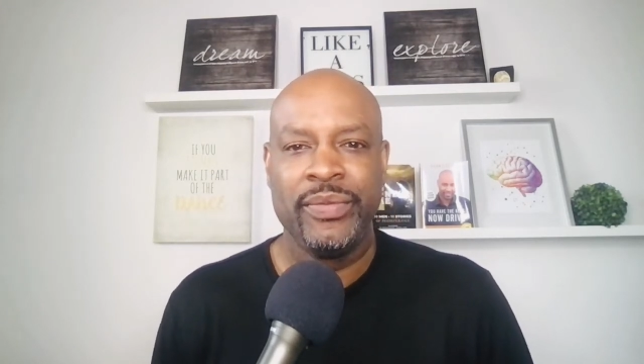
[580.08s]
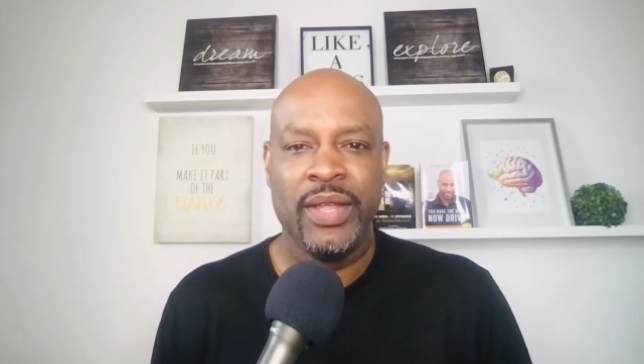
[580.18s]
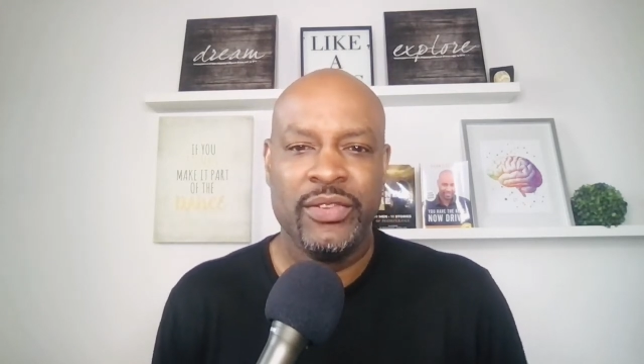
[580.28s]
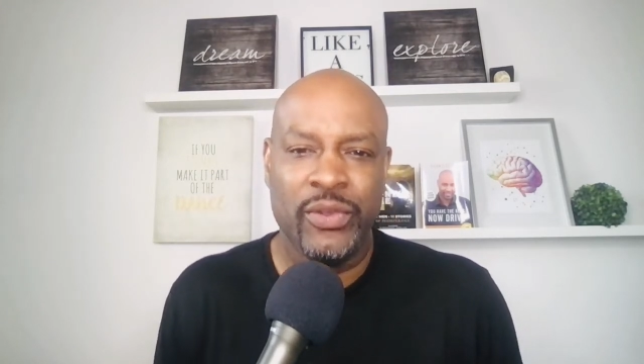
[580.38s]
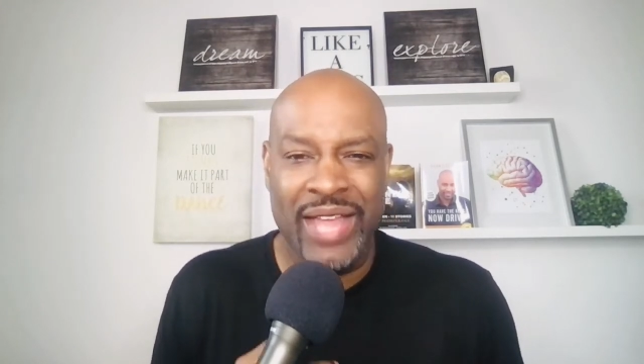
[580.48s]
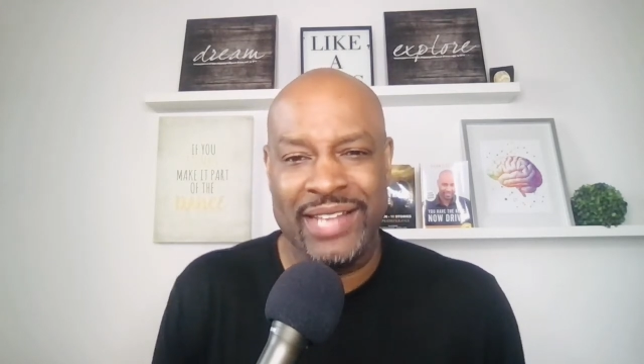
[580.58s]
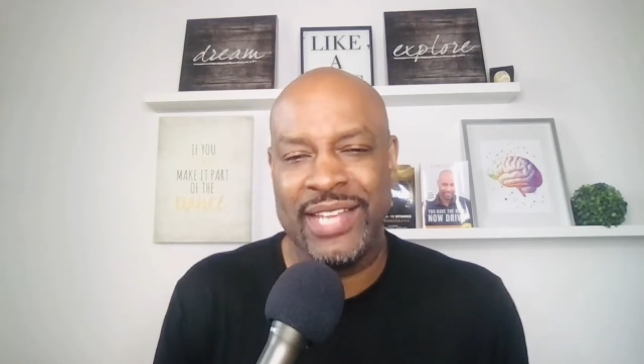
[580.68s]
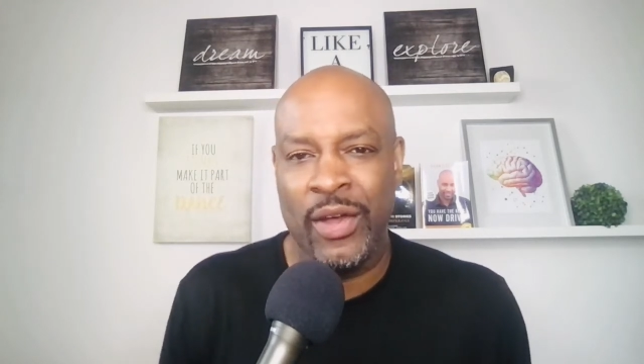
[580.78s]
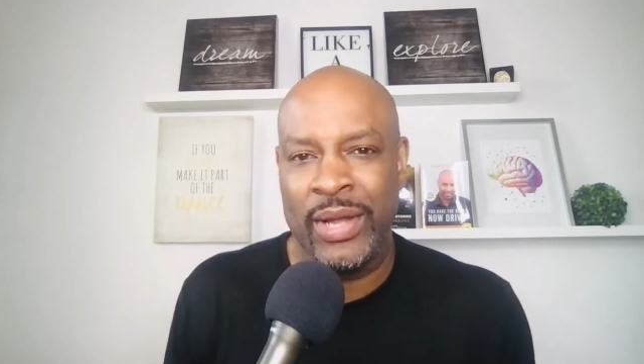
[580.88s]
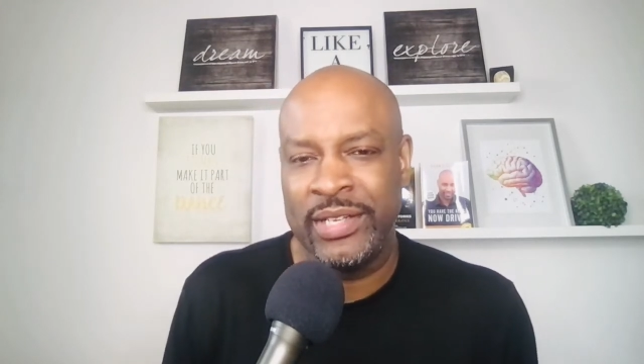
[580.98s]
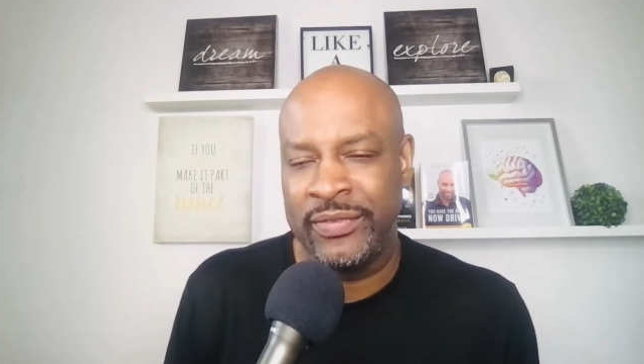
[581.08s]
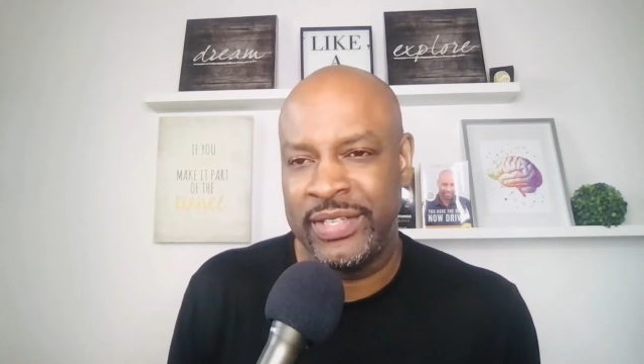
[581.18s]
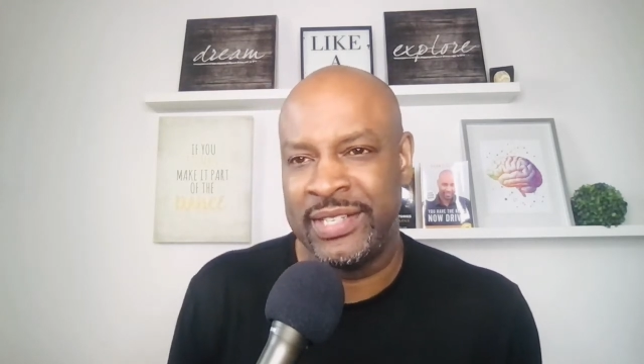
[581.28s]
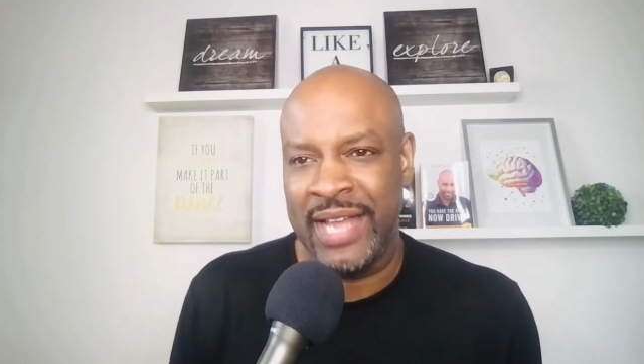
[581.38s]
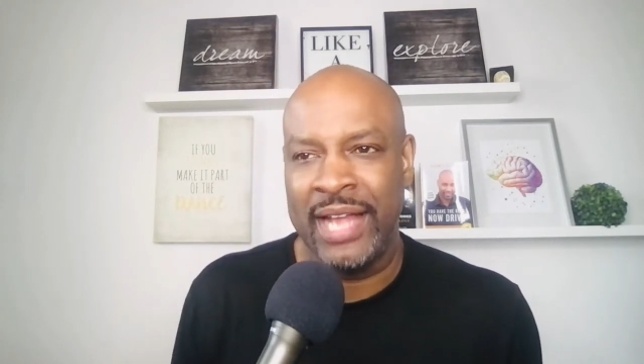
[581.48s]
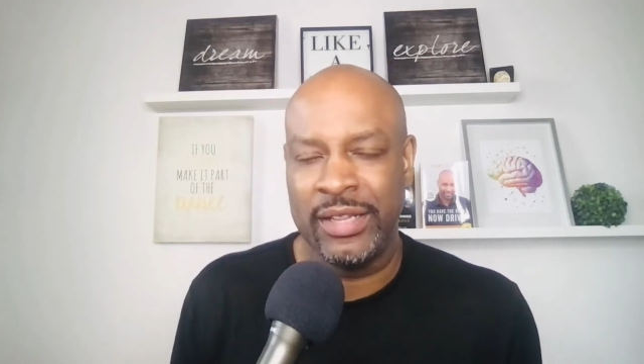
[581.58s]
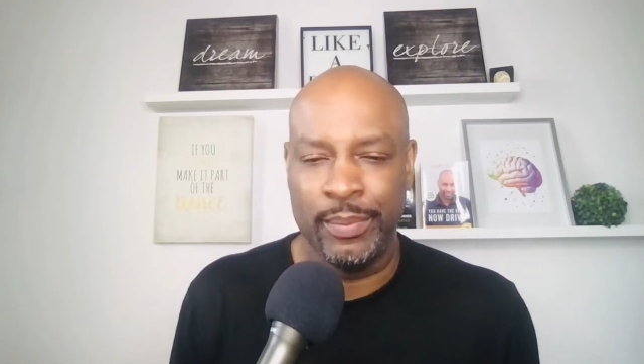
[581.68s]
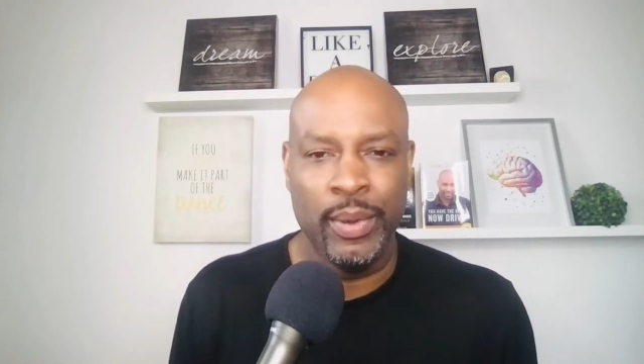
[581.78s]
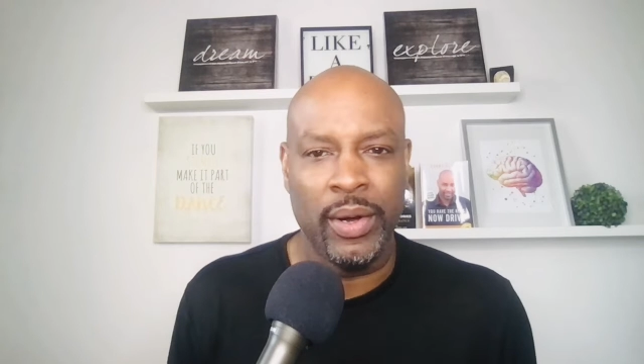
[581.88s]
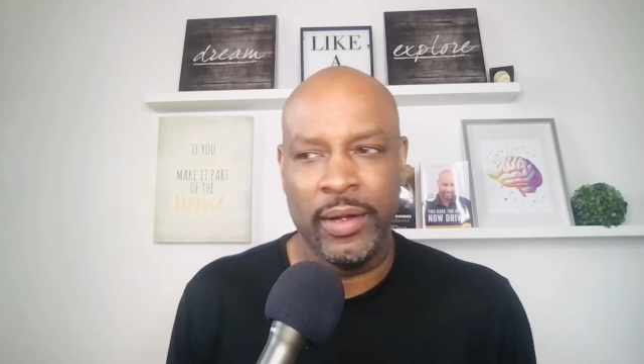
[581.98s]
So that's how I de designed the
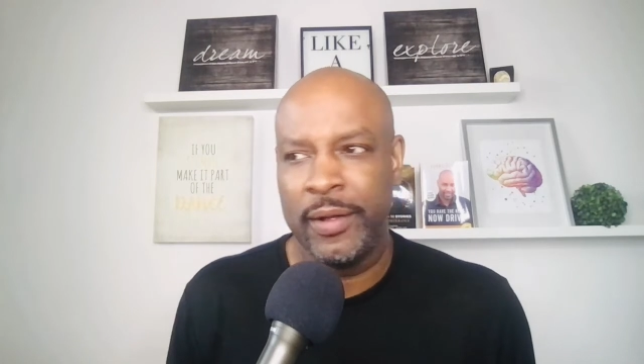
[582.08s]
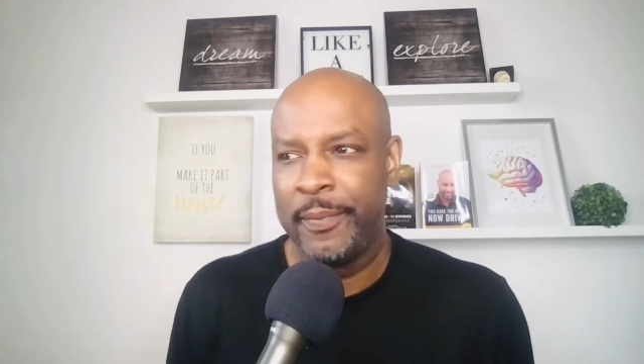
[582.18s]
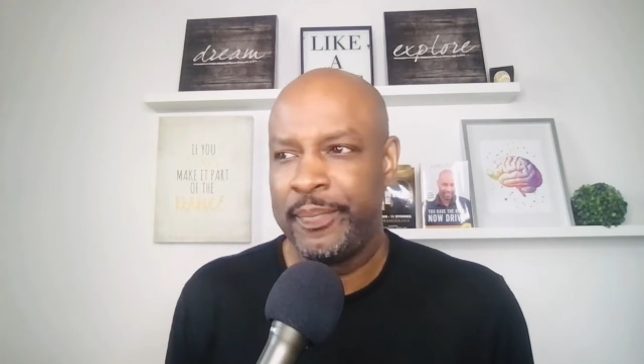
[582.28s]
book.